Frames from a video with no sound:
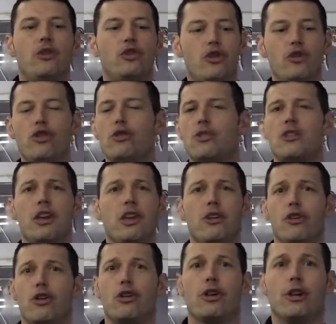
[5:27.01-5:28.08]
Do you
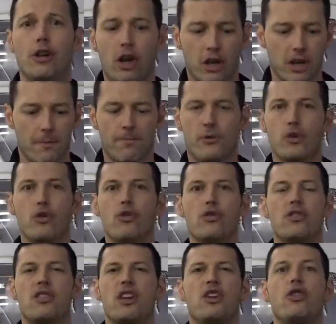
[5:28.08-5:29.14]
think you're good looking? Do
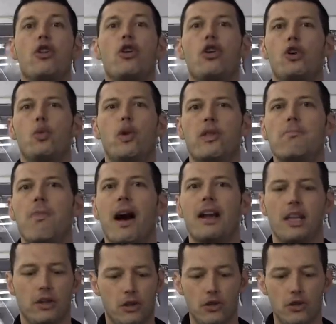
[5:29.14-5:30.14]
you think you're good with money?